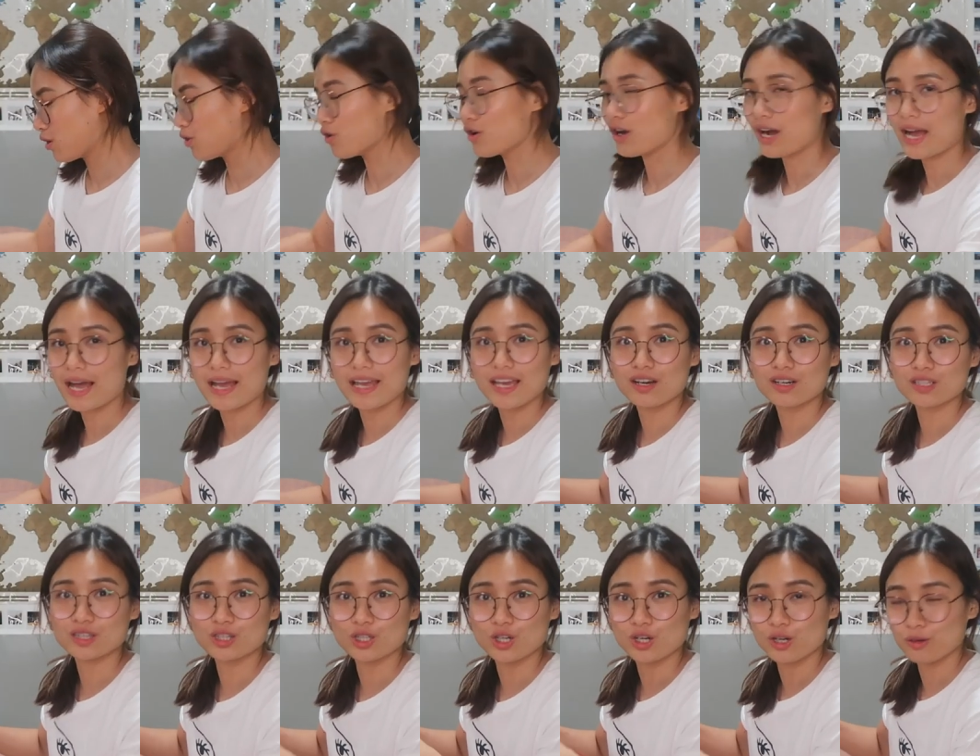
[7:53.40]
kung kaya
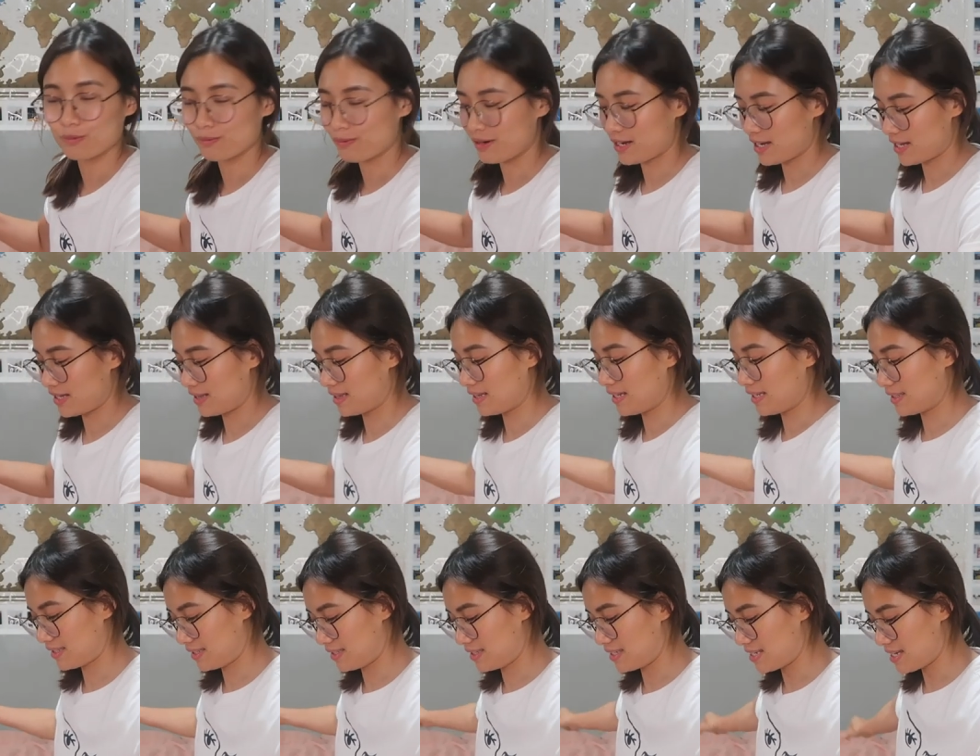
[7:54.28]
ko to, but
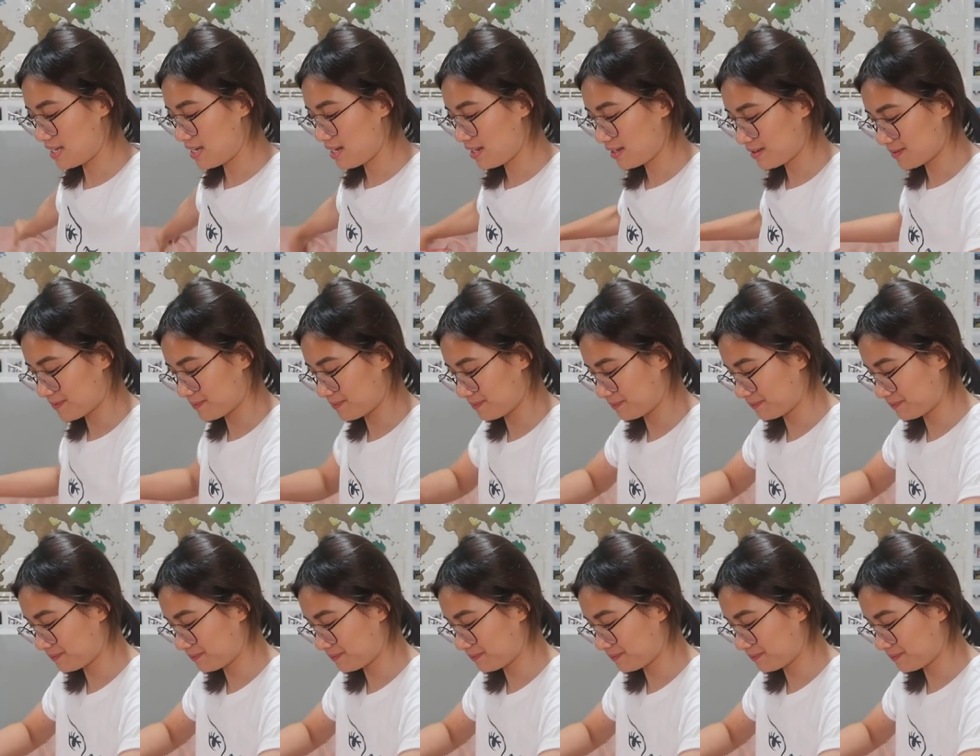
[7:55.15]
let's see.